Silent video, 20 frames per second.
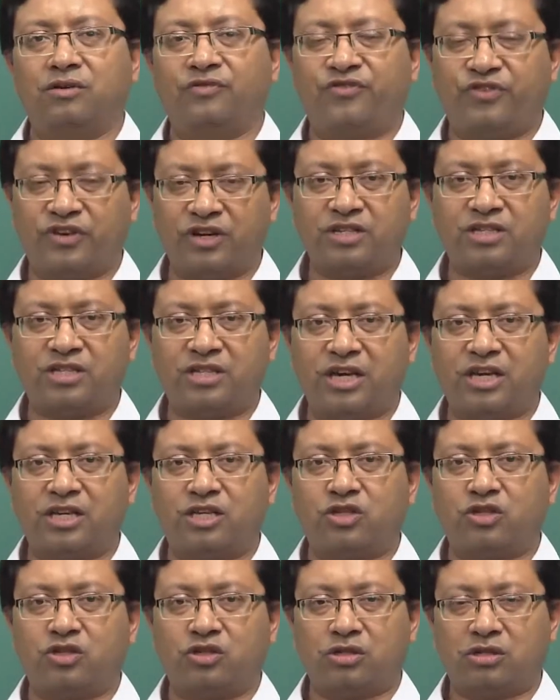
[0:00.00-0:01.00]
first
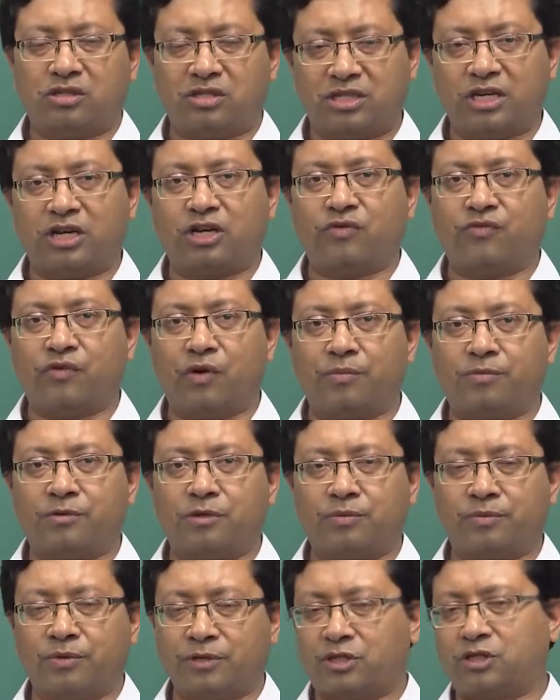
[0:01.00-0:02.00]
stage set of
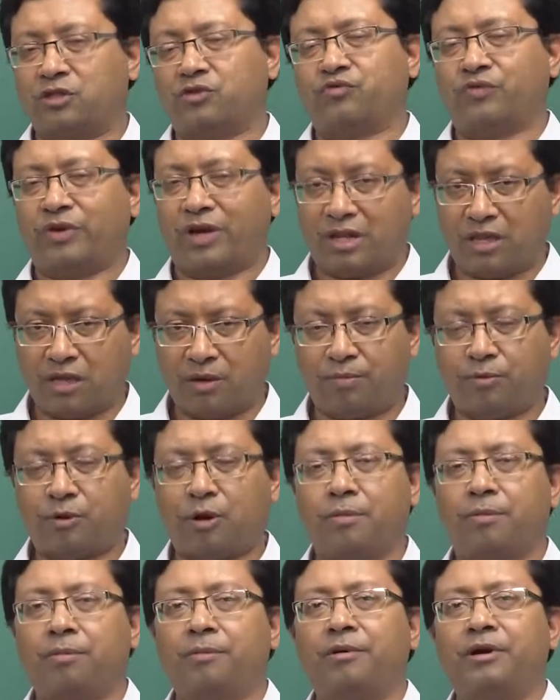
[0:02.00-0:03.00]
observations, whether the
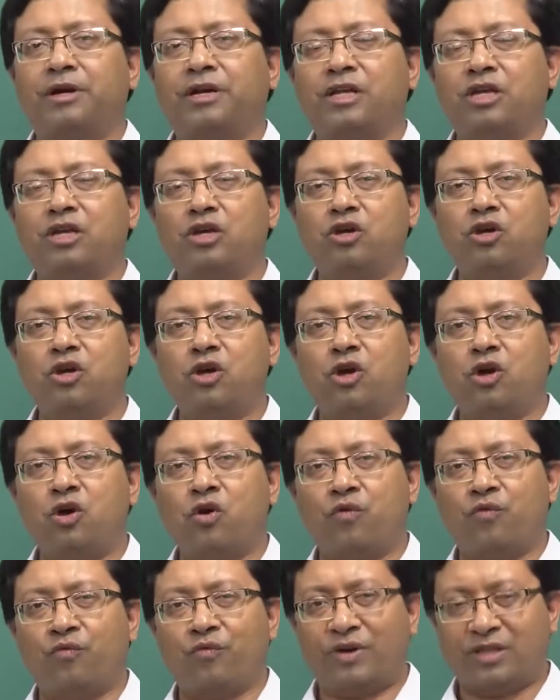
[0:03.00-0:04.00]
probability,
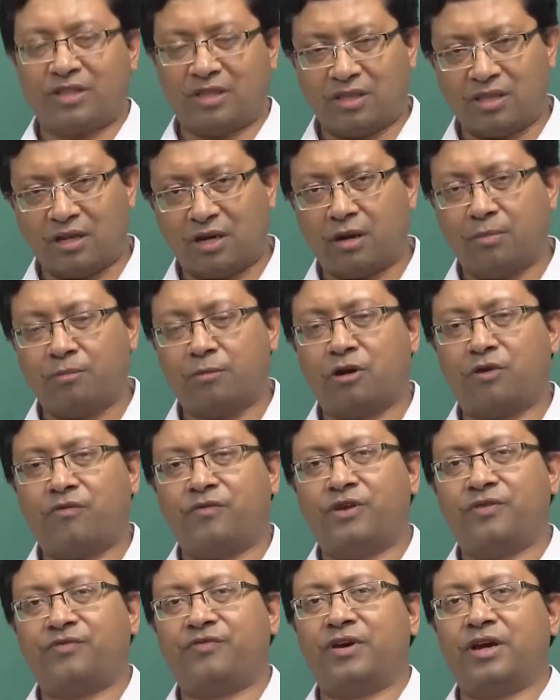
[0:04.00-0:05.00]
whether the number of
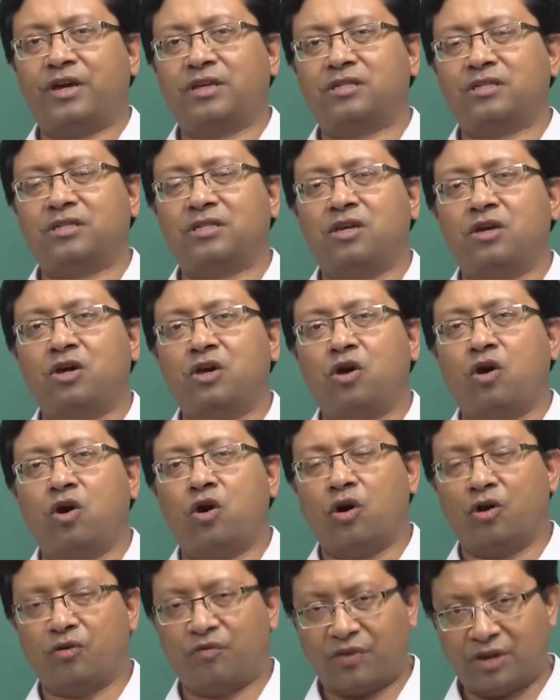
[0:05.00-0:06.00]
defects,
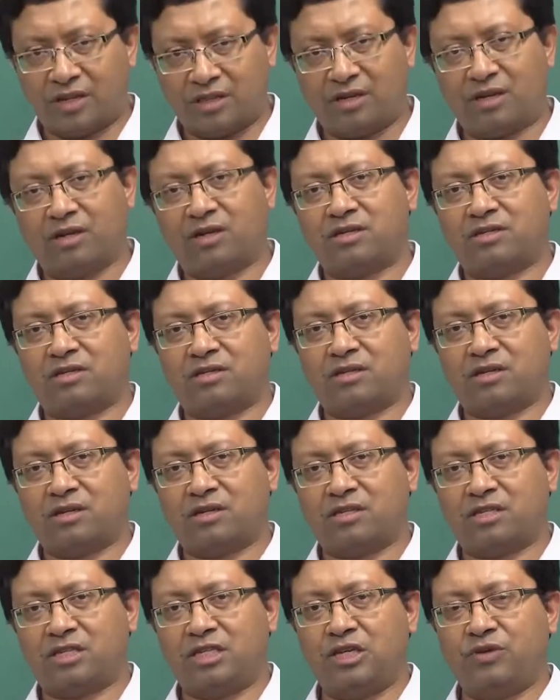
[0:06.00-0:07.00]
or whether
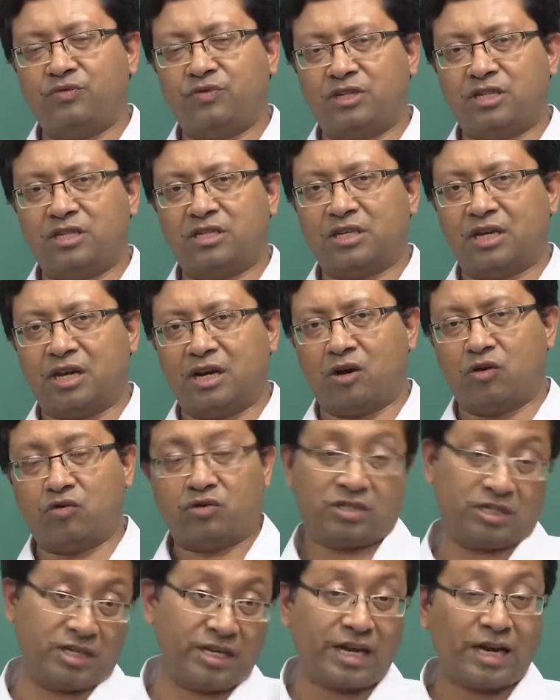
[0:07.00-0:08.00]
C which is allowed.
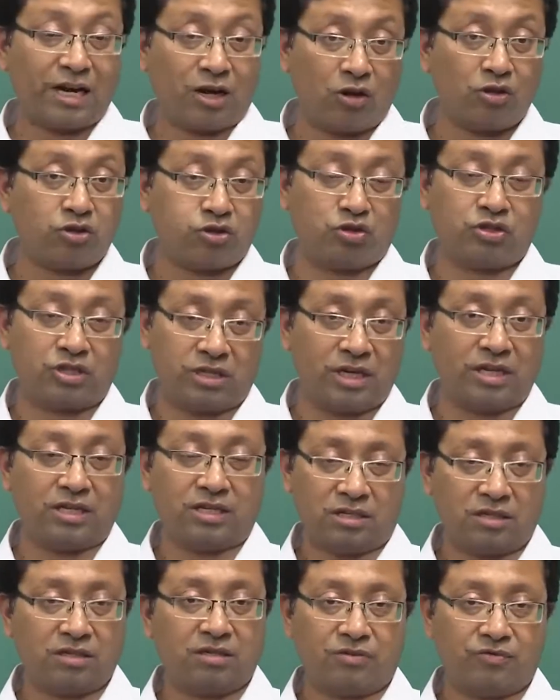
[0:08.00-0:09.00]
C can also
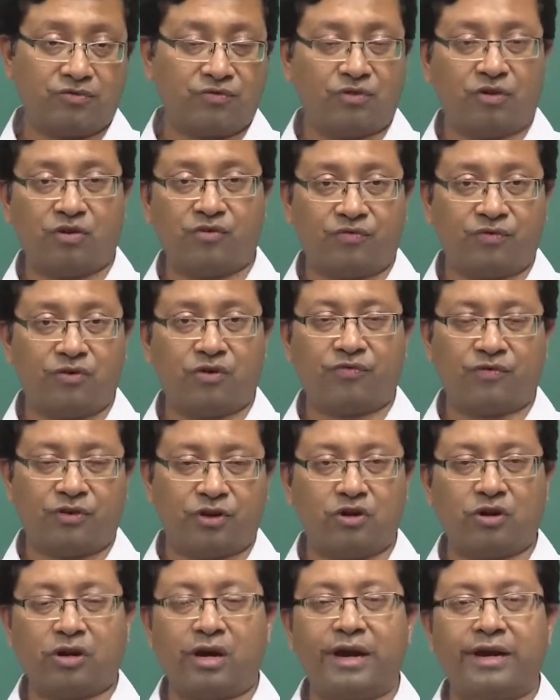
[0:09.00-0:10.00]
change for
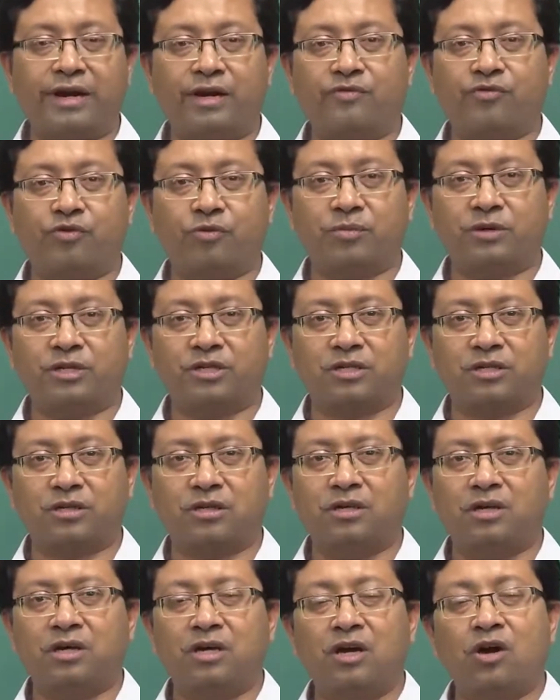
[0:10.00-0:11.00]
your kind information,
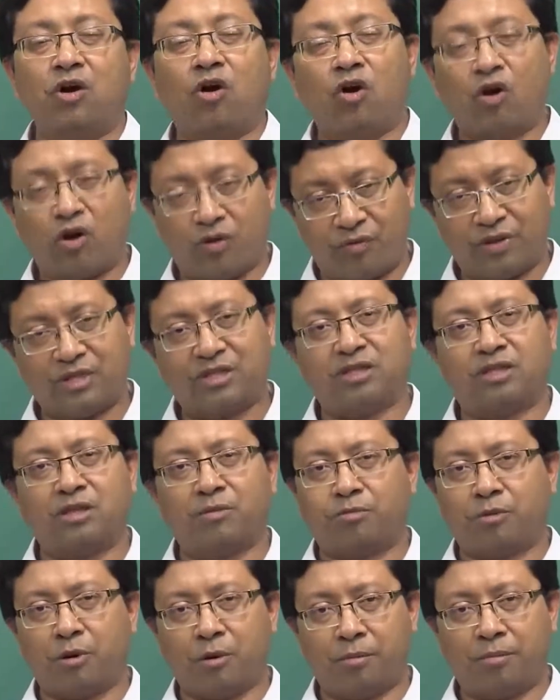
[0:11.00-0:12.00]
or whether the
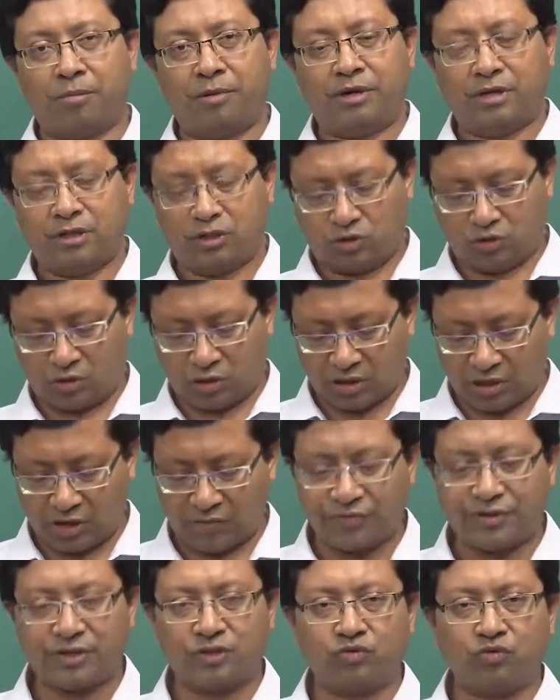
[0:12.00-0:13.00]
probability. So, the
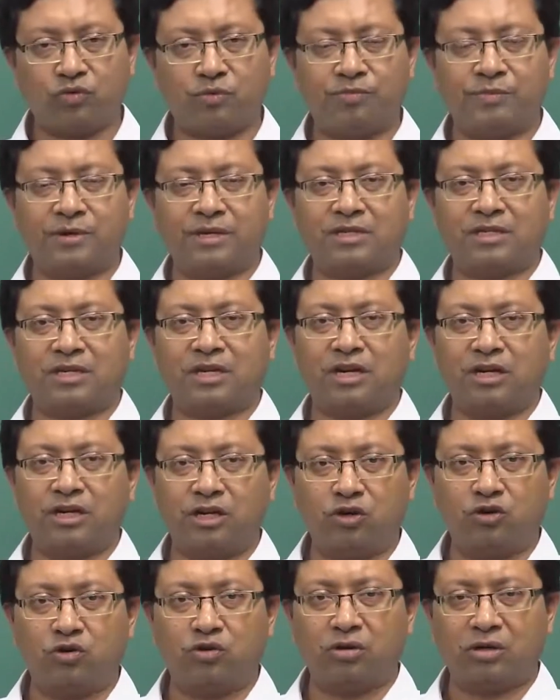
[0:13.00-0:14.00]
suffix would basically
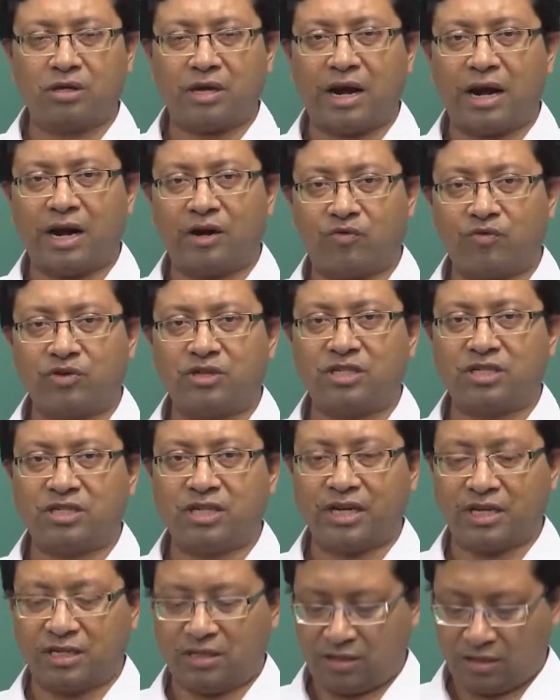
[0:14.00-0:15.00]
denote at which
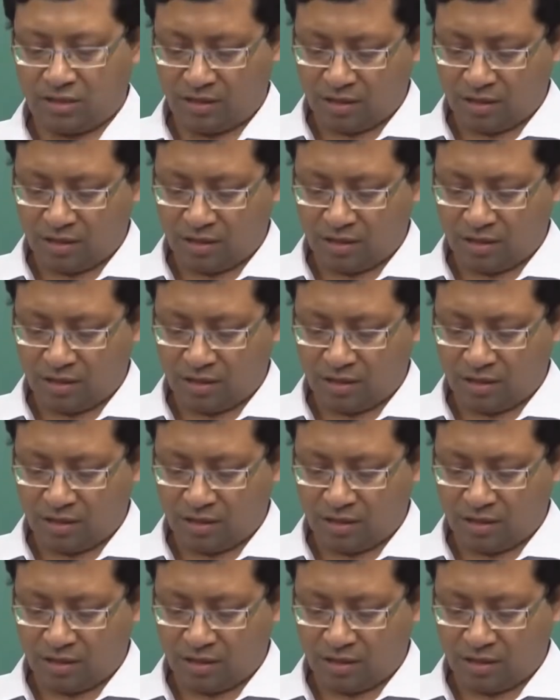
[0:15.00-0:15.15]
stage.